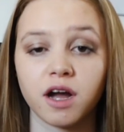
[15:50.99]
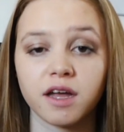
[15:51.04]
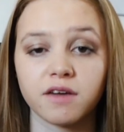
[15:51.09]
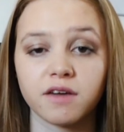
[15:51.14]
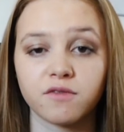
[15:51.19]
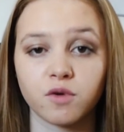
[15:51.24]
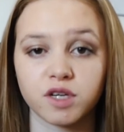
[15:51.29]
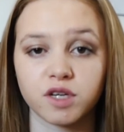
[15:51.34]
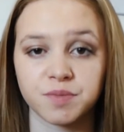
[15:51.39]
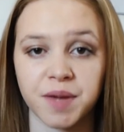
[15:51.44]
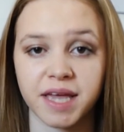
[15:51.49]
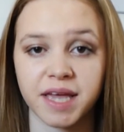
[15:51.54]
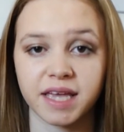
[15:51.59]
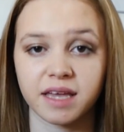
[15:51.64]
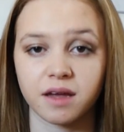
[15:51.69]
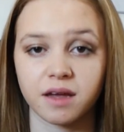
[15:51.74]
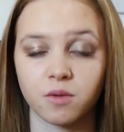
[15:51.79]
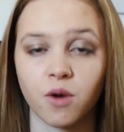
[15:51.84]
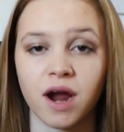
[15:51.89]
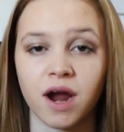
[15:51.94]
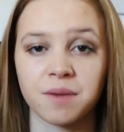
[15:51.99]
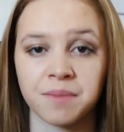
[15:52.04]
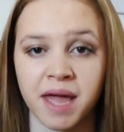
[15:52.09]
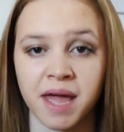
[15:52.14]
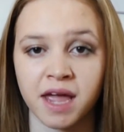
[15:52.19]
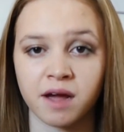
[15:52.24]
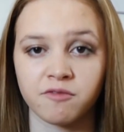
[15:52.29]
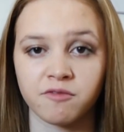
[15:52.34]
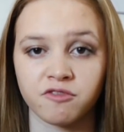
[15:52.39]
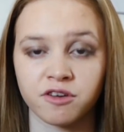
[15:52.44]
avoid wearing
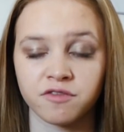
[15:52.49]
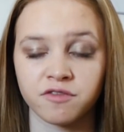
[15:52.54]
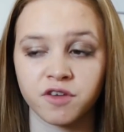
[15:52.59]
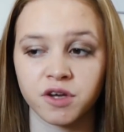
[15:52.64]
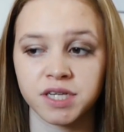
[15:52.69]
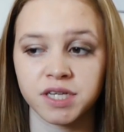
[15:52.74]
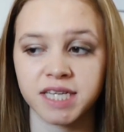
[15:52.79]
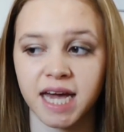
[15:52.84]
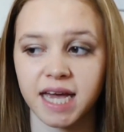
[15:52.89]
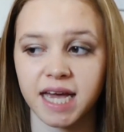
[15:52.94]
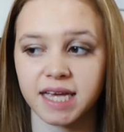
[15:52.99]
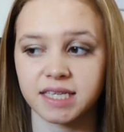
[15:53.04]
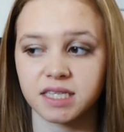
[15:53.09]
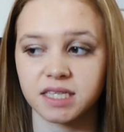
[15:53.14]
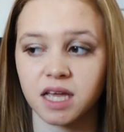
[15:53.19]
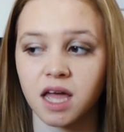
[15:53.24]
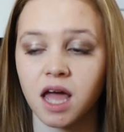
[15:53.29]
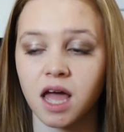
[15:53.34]
makeup for a few days,